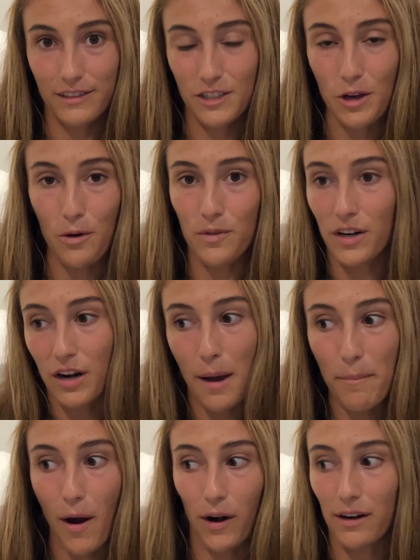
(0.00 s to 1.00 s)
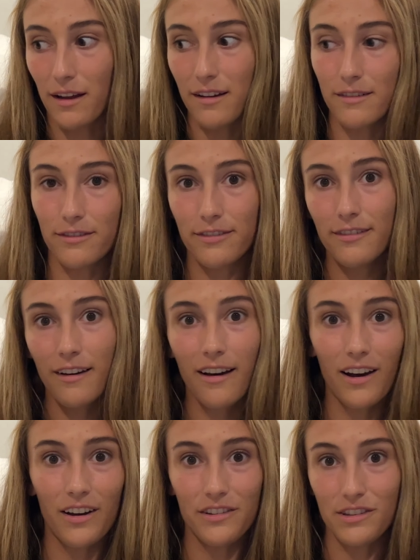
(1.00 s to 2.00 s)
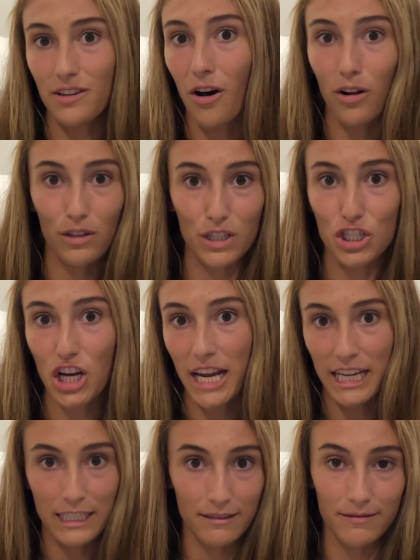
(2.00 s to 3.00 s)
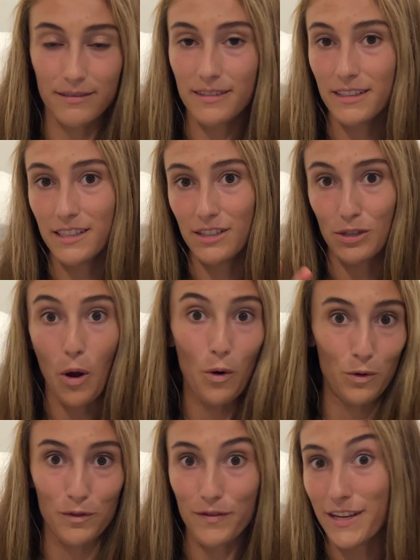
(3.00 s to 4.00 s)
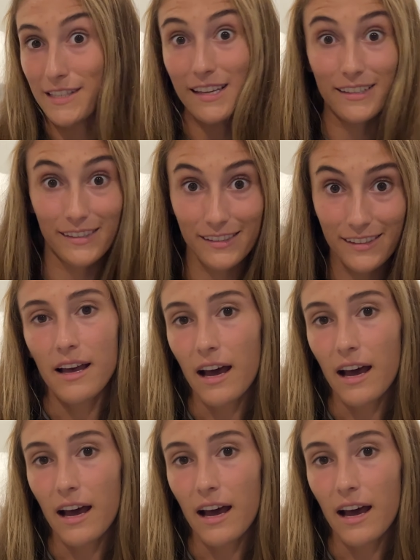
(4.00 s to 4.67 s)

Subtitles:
So they're not part of all the Schengen Zone visas.